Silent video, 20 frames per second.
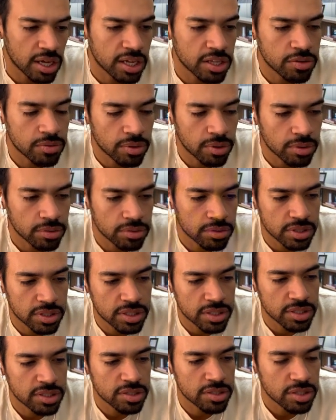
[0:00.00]
I draw
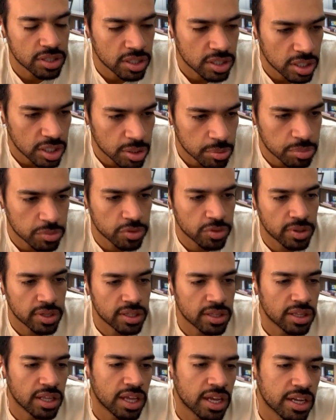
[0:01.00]
this
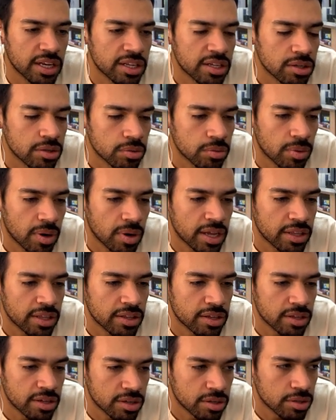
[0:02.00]
uptrend line right
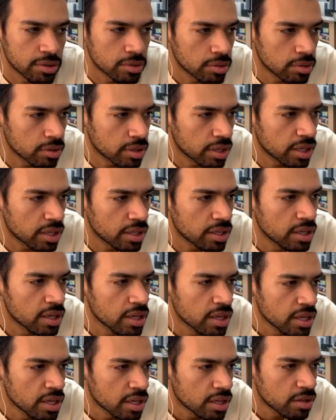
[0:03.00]
here. Okay,
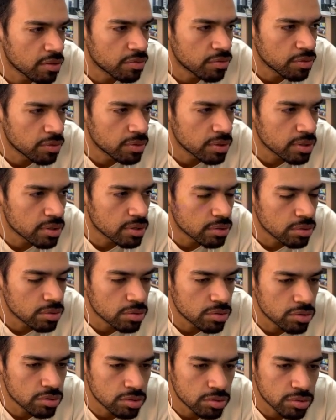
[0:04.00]
if we
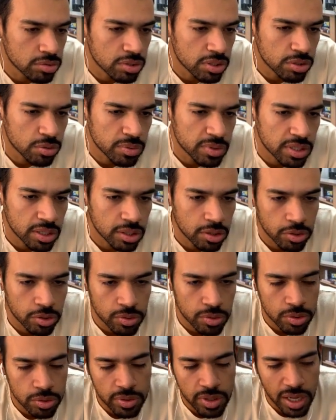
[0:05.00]
go to the weekly,
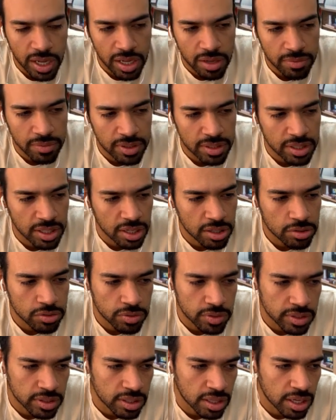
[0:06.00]
we have a
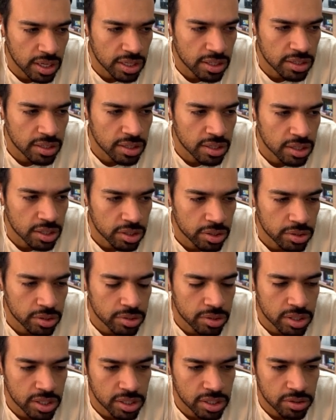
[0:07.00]
downtrend line.
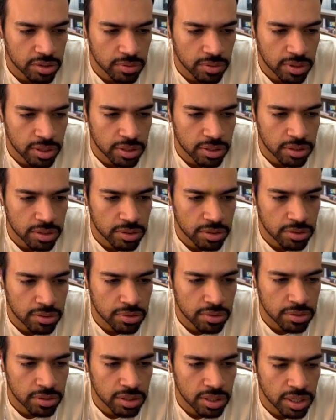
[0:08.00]
You can
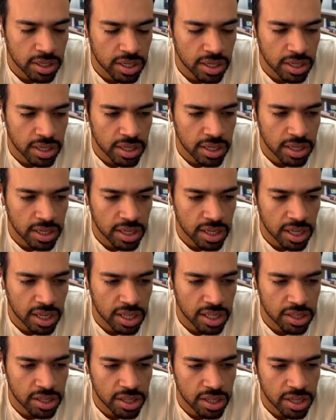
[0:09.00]
draw
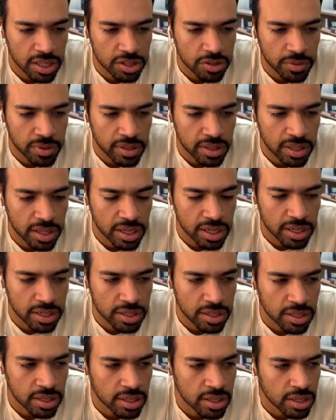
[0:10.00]
a trend
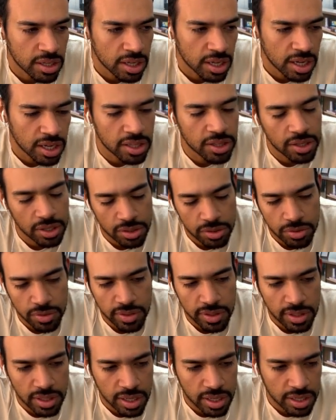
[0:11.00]
line, a
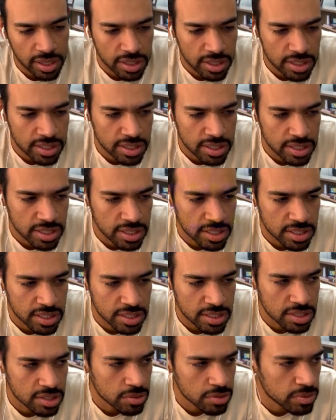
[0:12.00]
downtrend line in
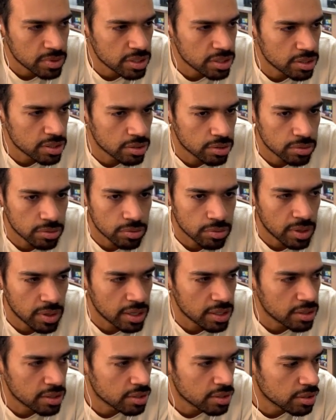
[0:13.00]
this region
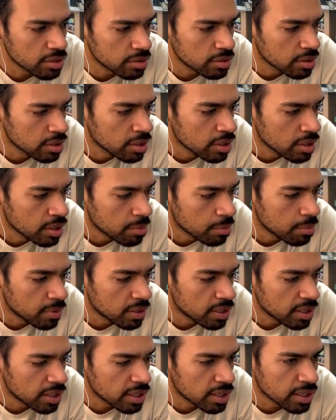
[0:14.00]
right here,
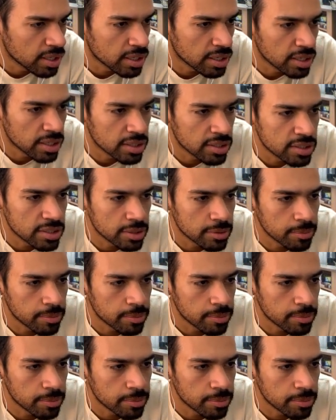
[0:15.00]
but